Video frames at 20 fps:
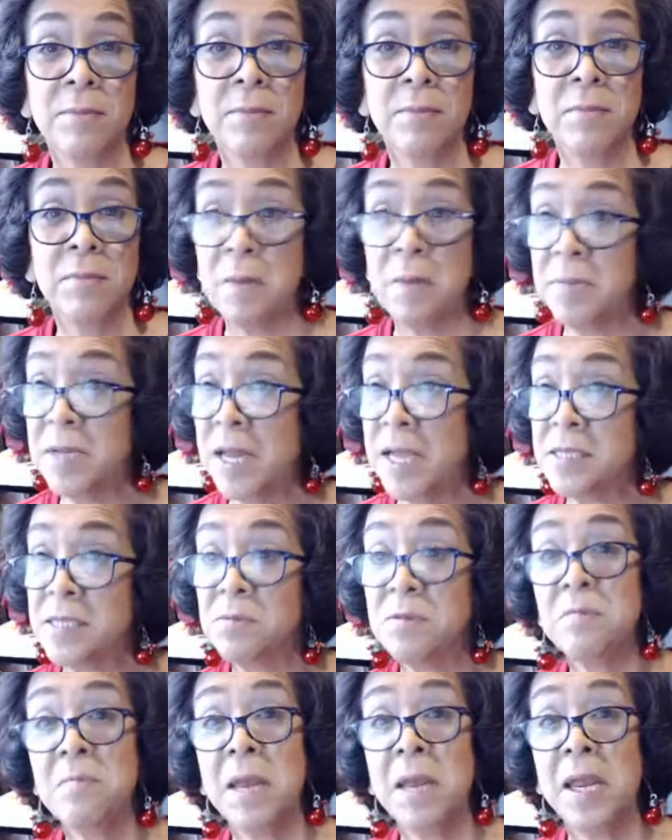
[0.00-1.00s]
updates
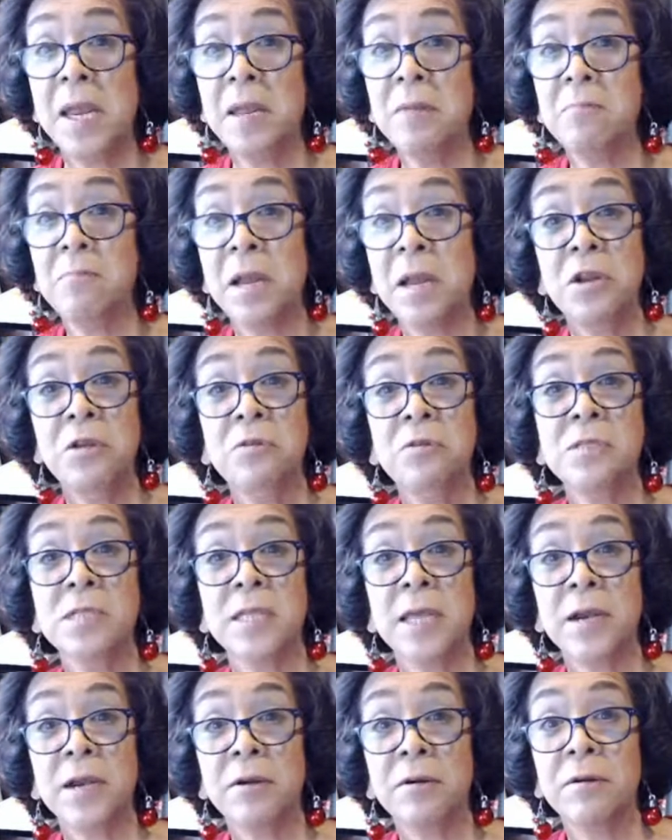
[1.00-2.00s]
with me, my
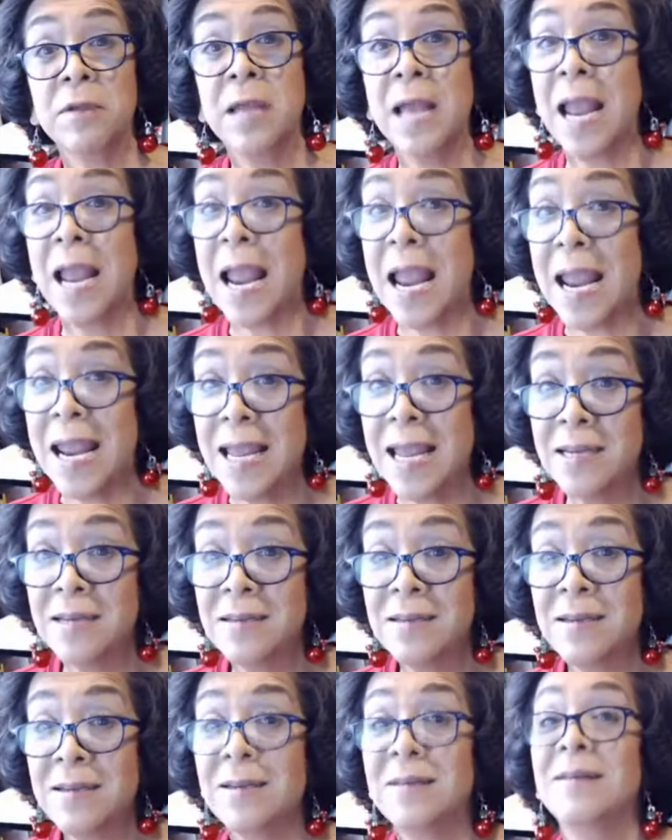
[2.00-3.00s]
newsletter, and
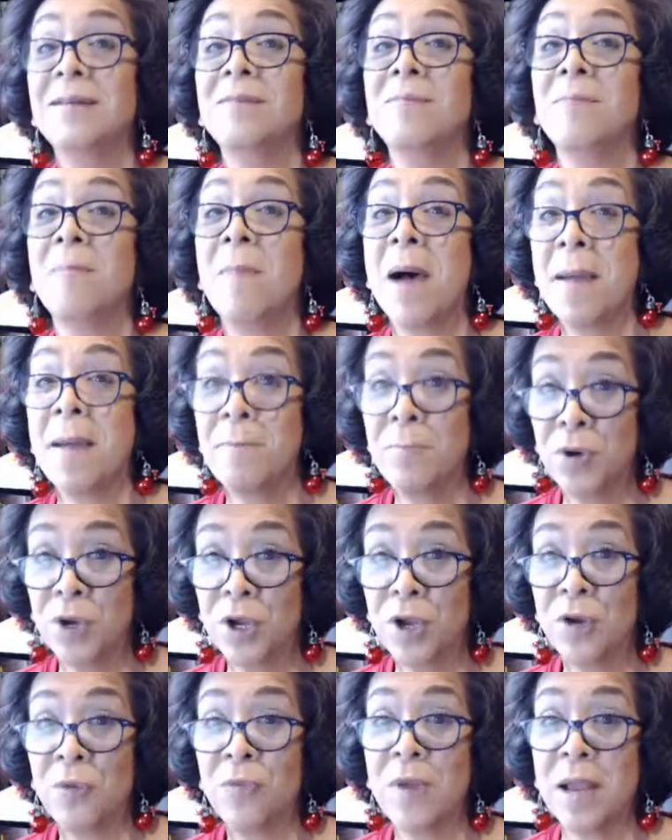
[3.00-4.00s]
my book
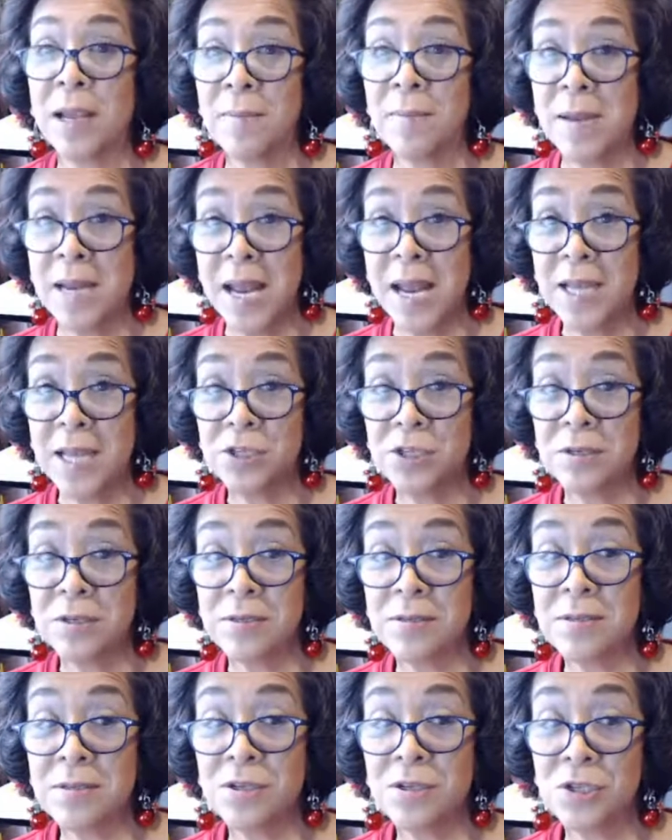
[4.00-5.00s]

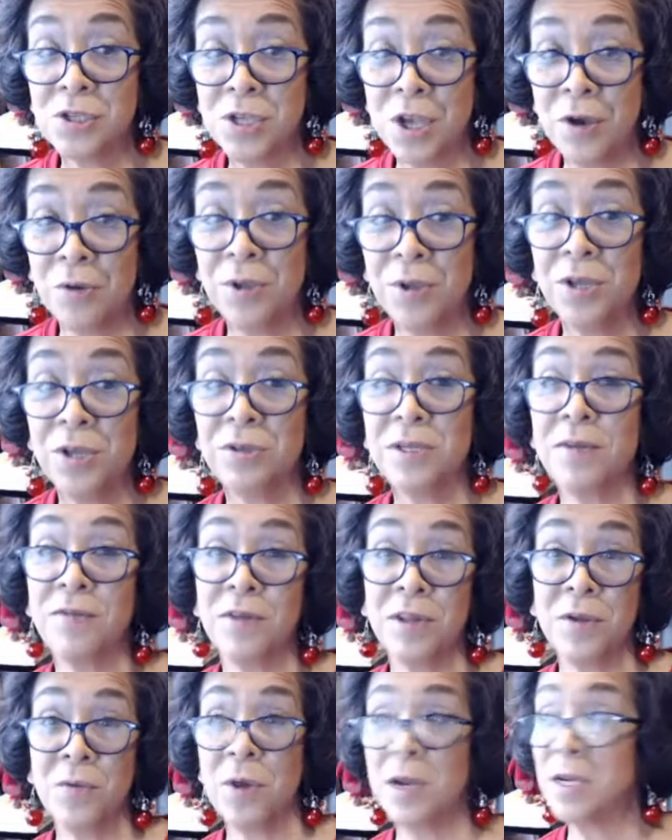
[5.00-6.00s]
recommendations. So you'll
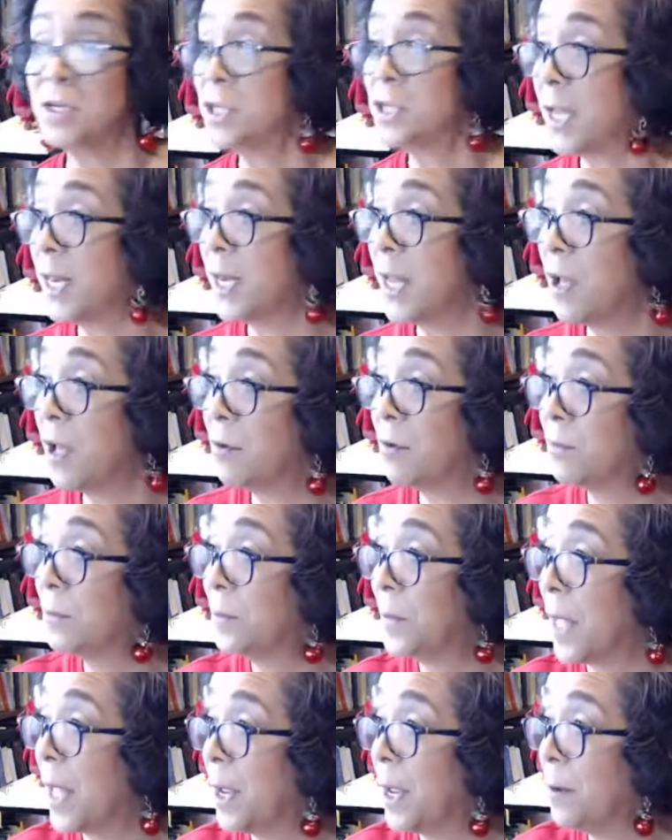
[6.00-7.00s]
definitely want to check it out.
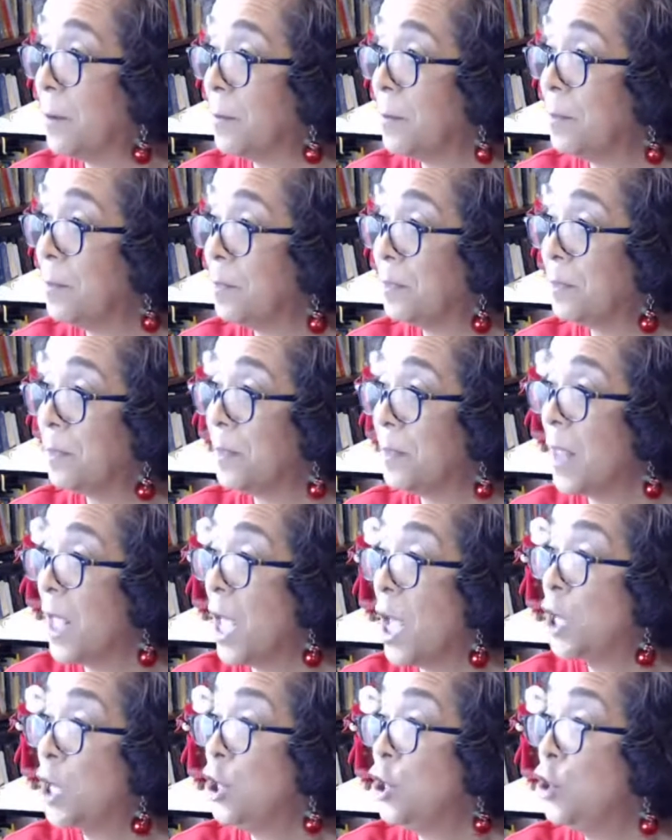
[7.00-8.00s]
Okay.
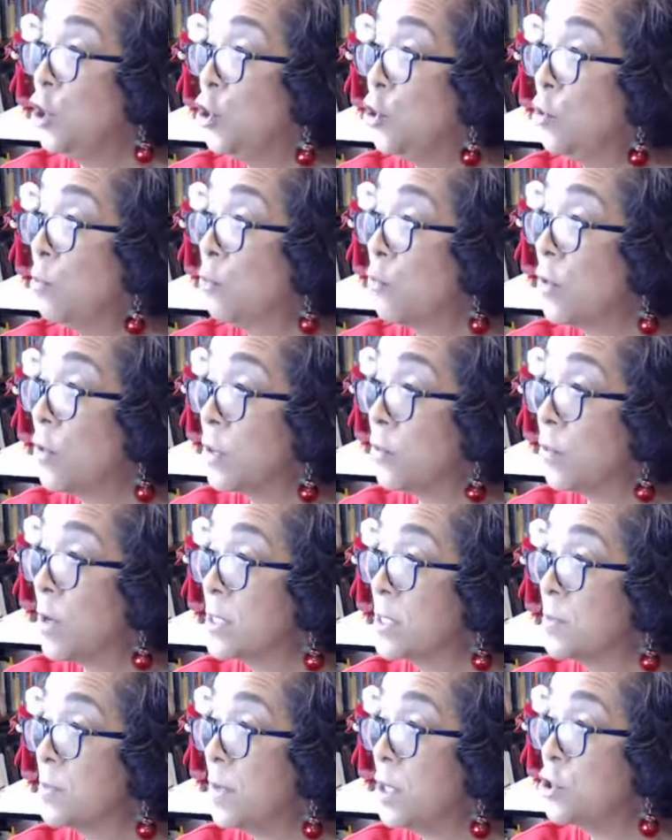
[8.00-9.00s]
You print the
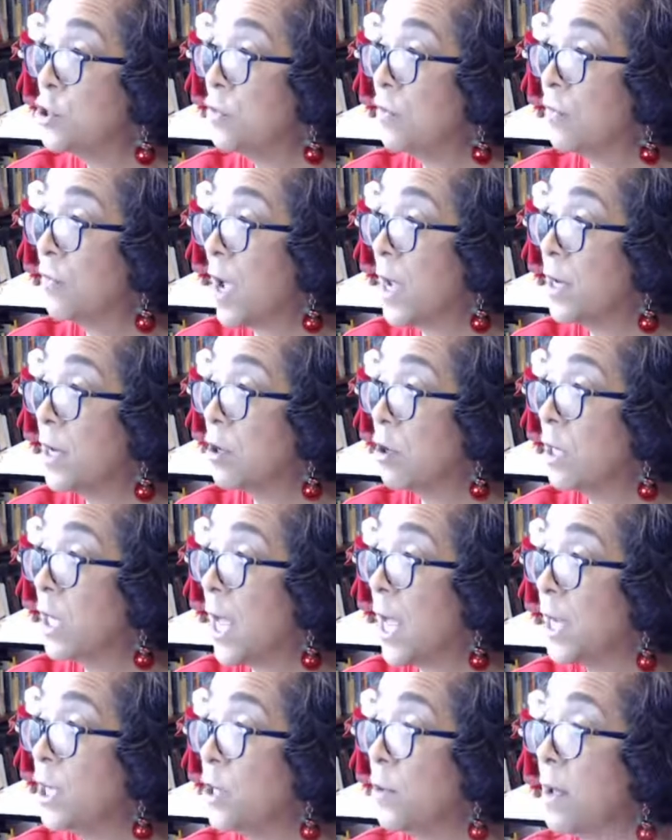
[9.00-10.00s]
recipes you find
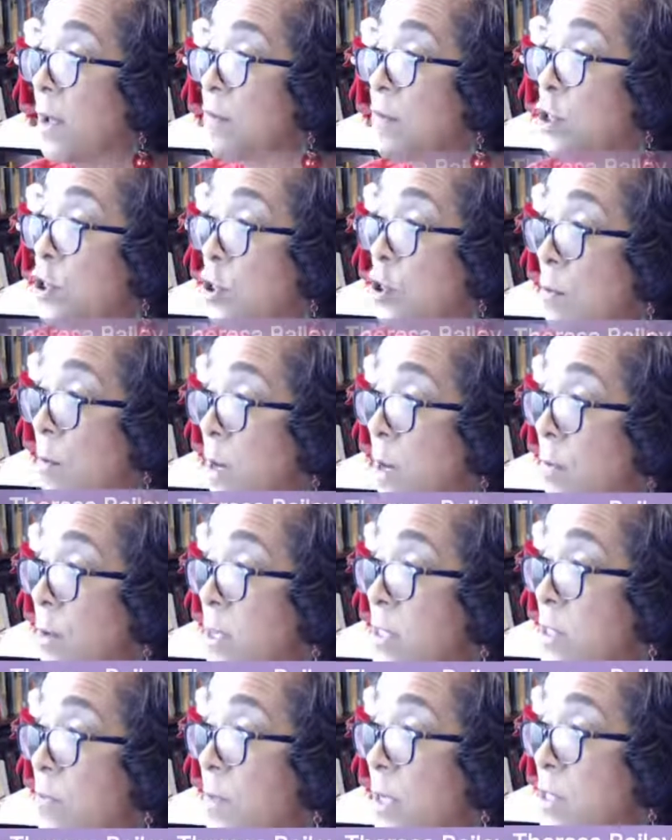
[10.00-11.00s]
online. You have so many
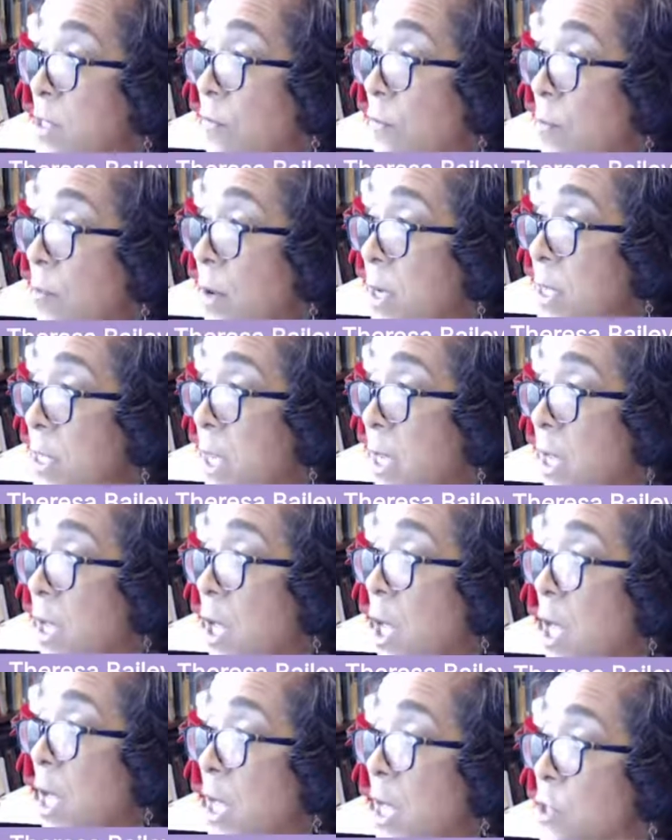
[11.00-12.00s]
recipes for printing.
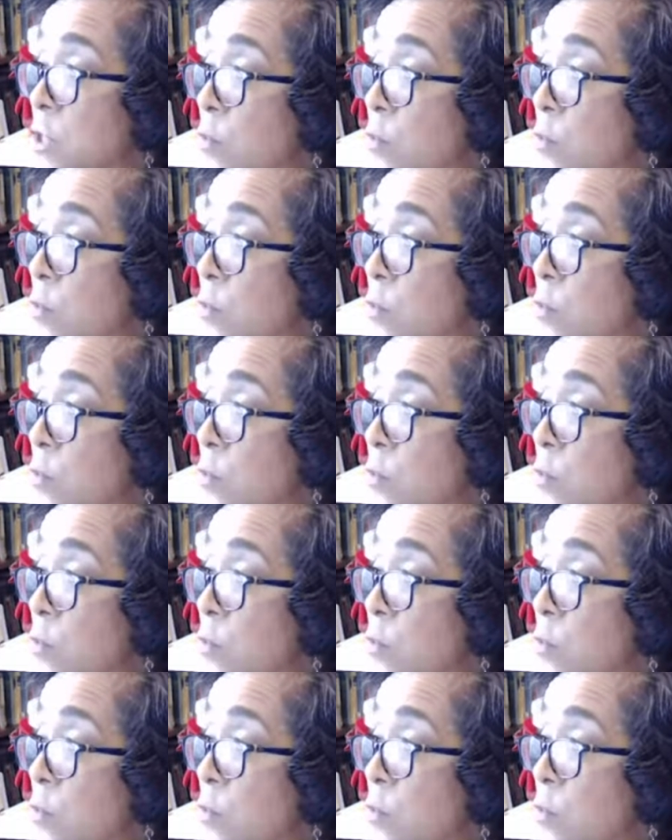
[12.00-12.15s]
It's